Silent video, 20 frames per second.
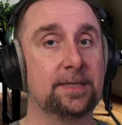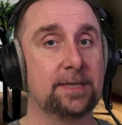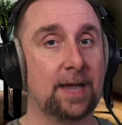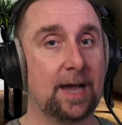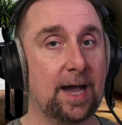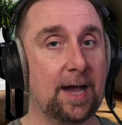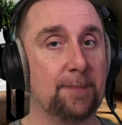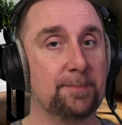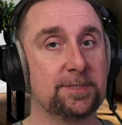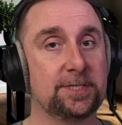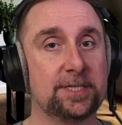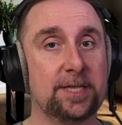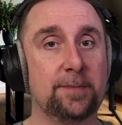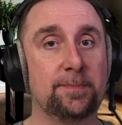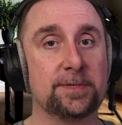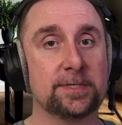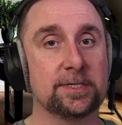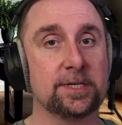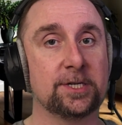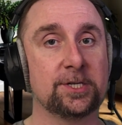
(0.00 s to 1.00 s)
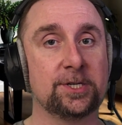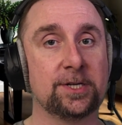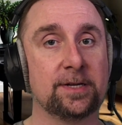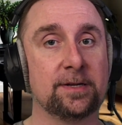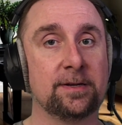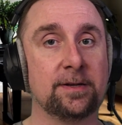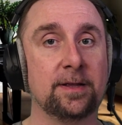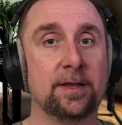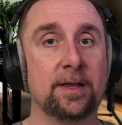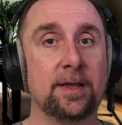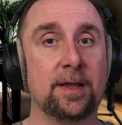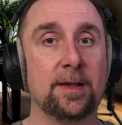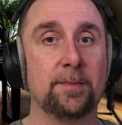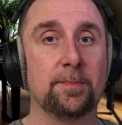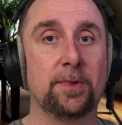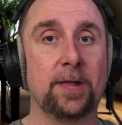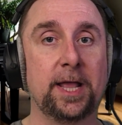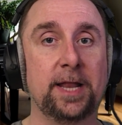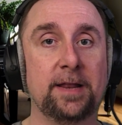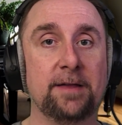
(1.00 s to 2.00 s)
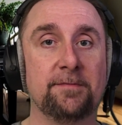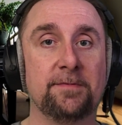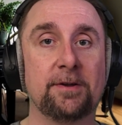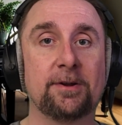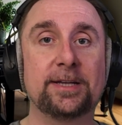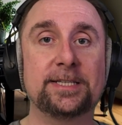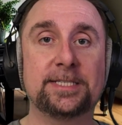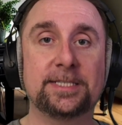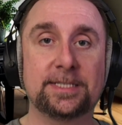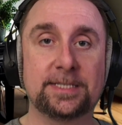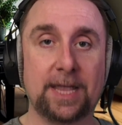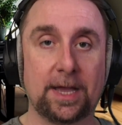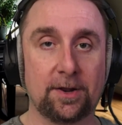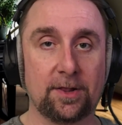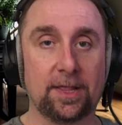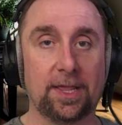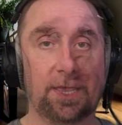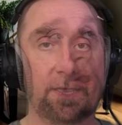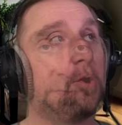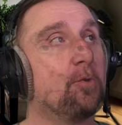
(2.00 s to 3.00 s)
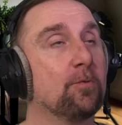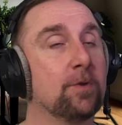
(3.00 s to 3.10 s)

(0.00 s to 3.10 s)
top C position, playing it very steadily.